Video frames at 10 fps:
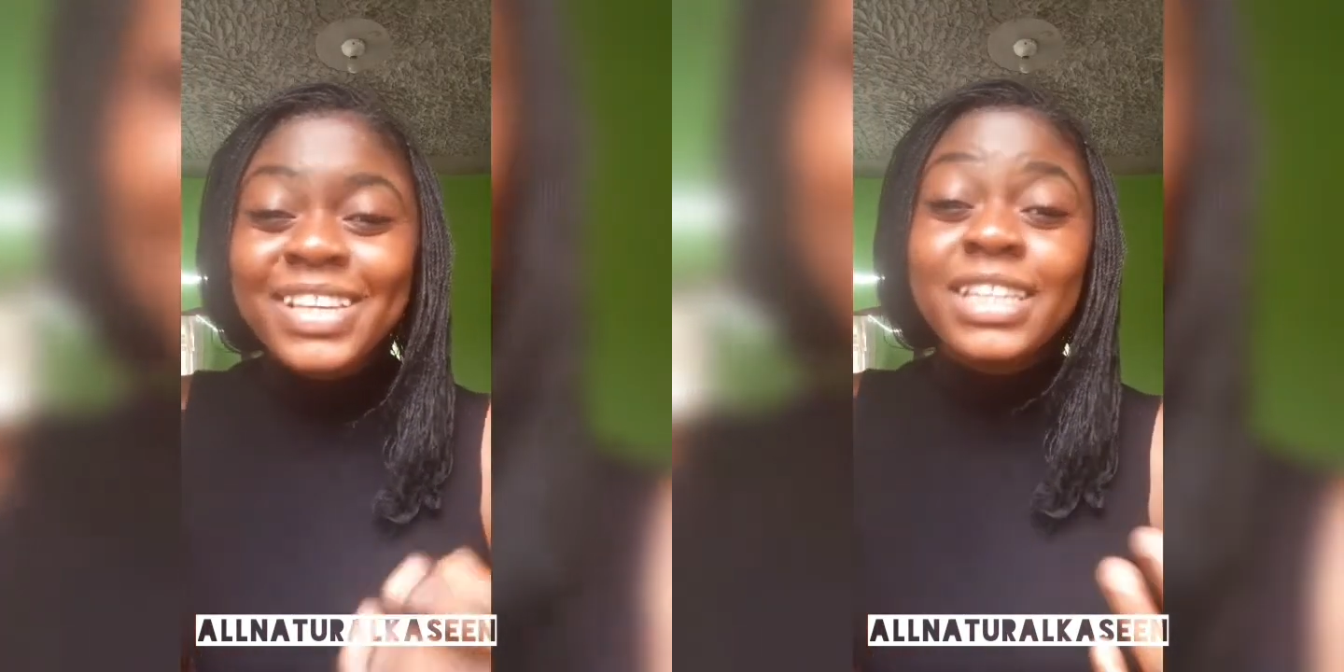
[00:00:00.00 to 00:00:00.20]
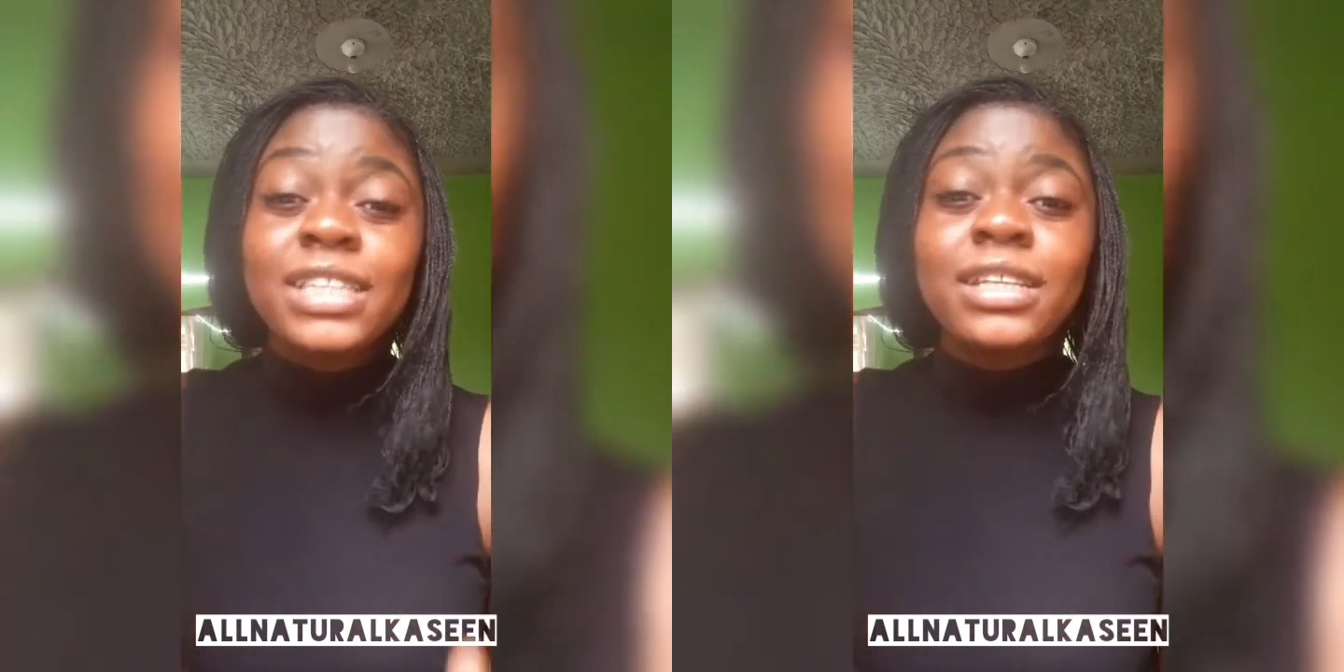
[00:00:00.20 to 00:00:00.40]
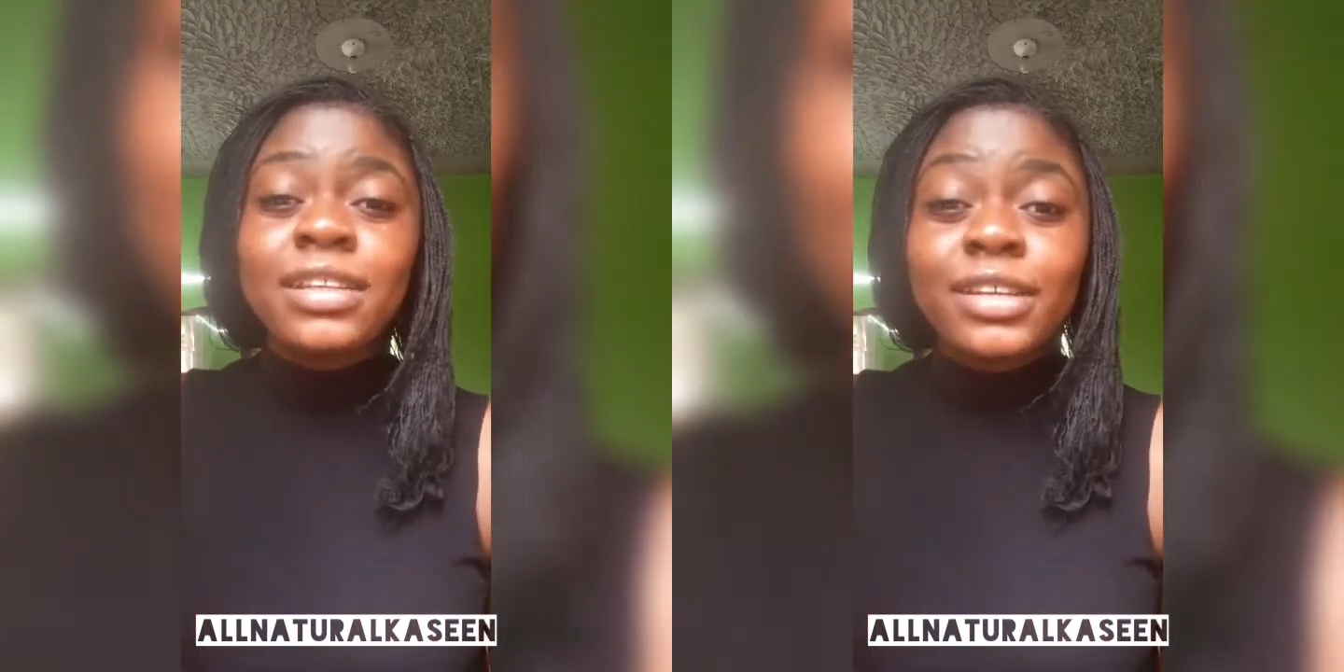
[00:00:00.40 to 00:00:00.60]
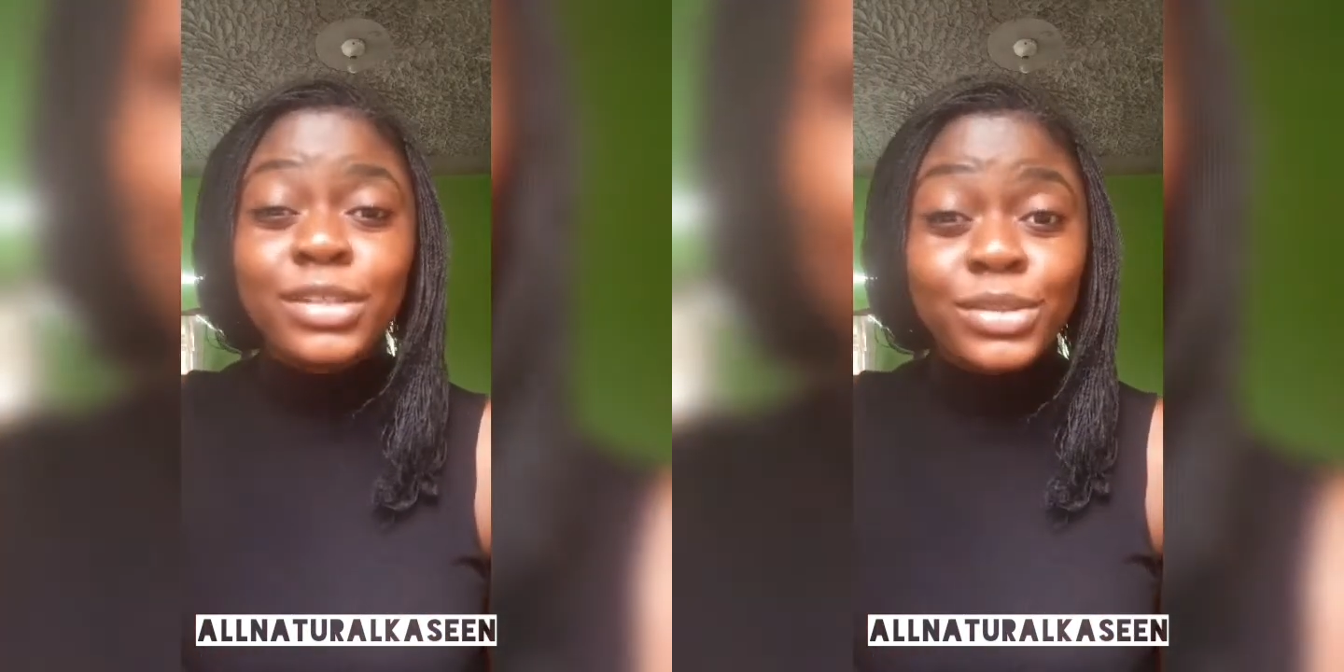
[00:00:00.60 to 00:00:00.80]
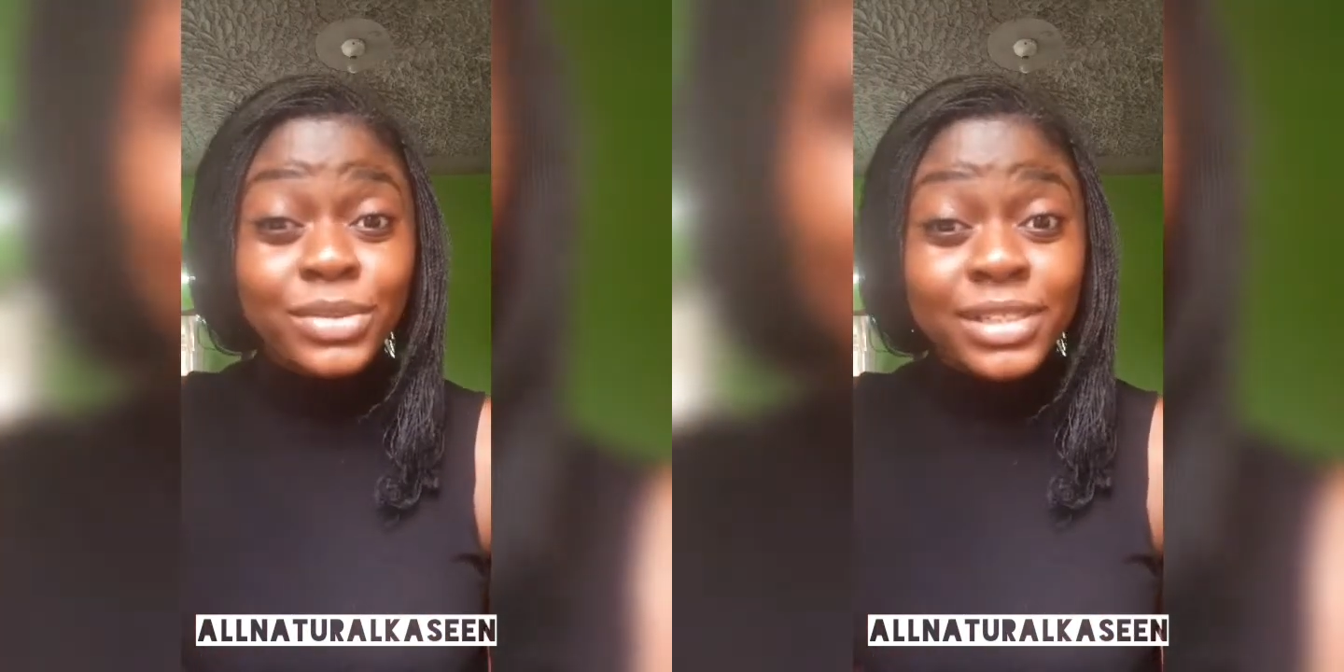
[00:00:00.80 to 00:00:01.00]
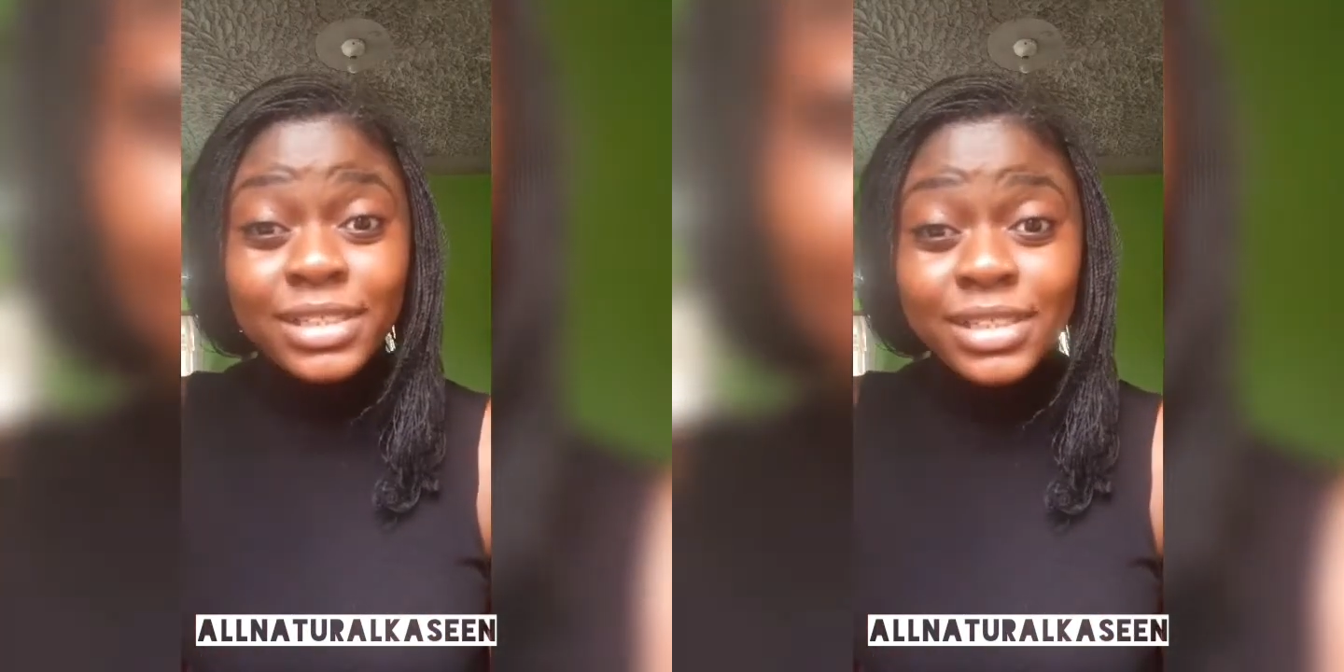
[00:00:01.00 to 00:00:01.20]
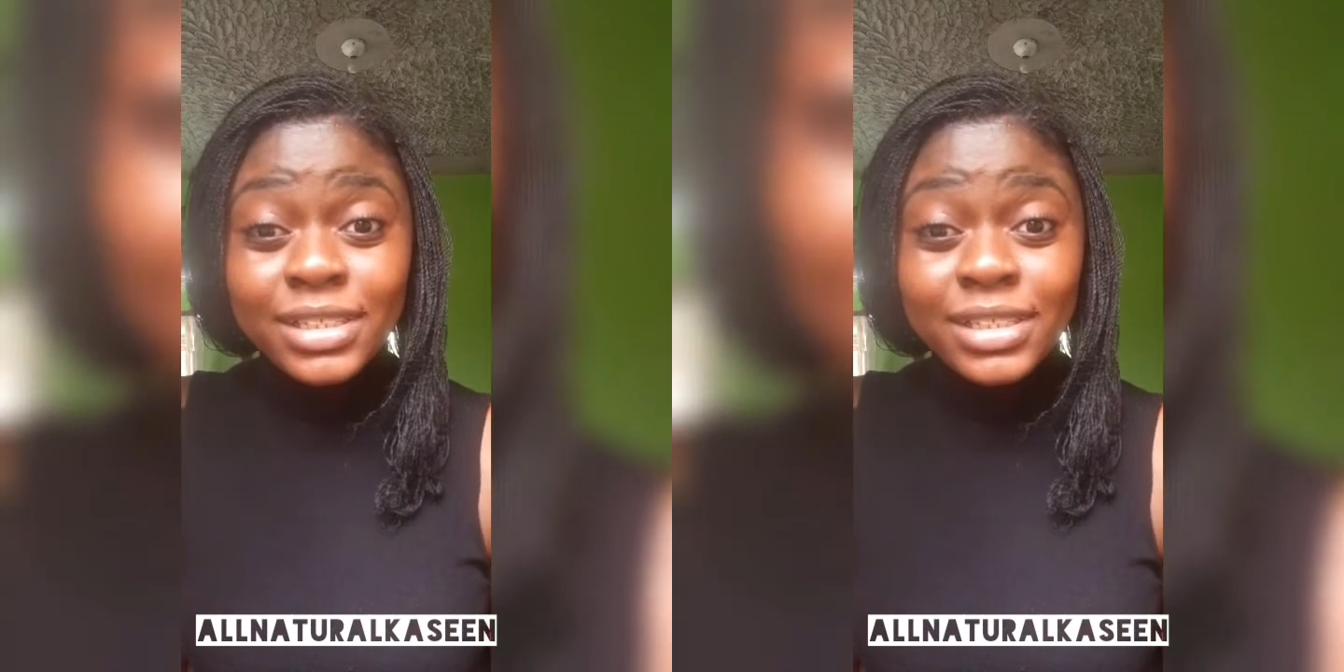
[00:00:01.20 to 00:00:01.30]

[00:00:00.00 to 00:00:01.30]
anything that you're doing,